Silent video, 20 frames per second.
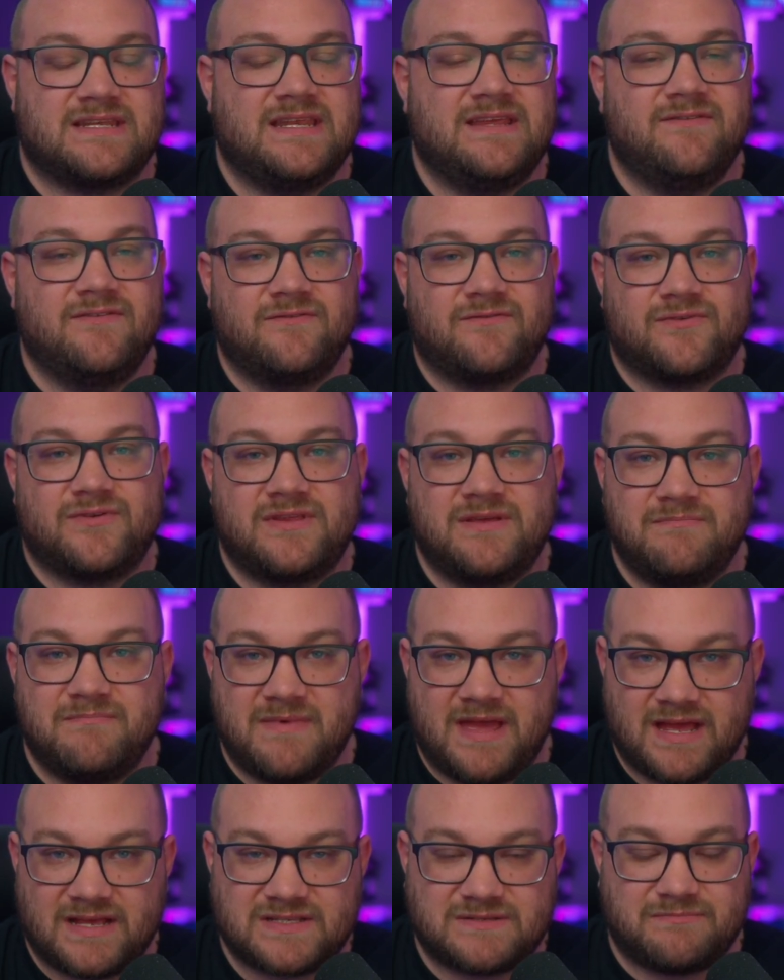And even for the
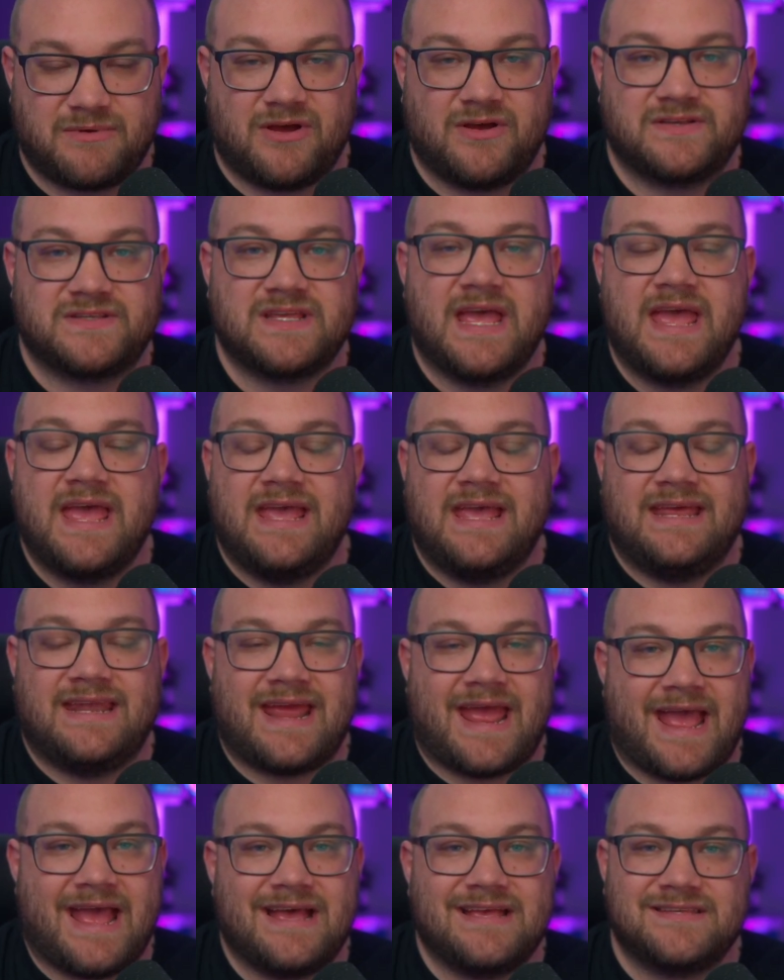Xbox, it
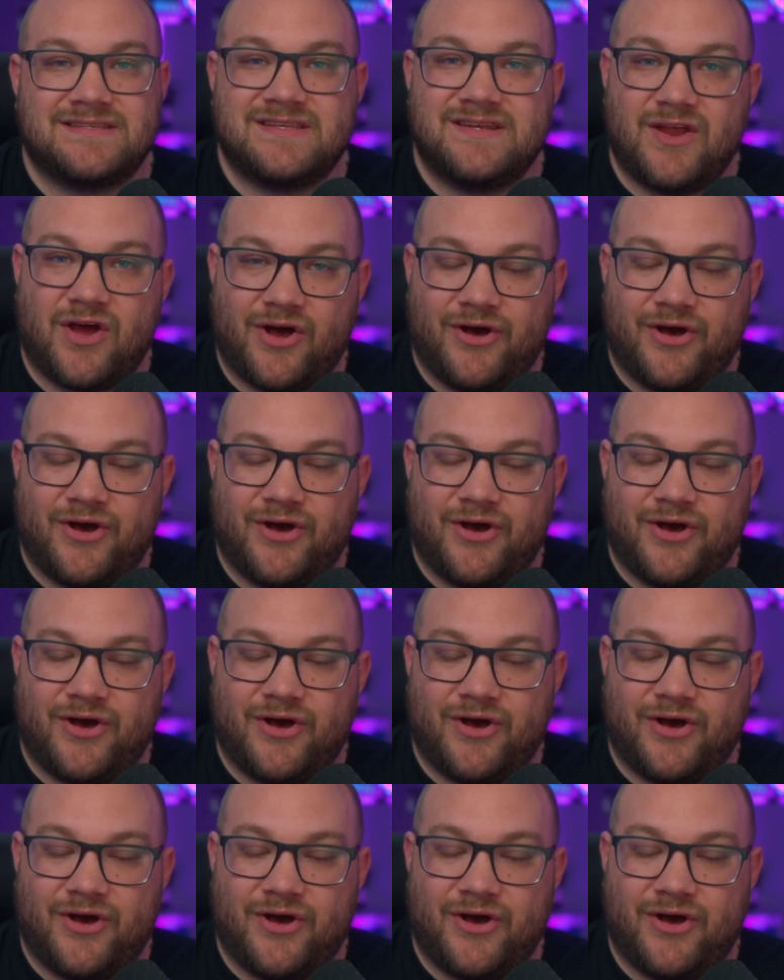has an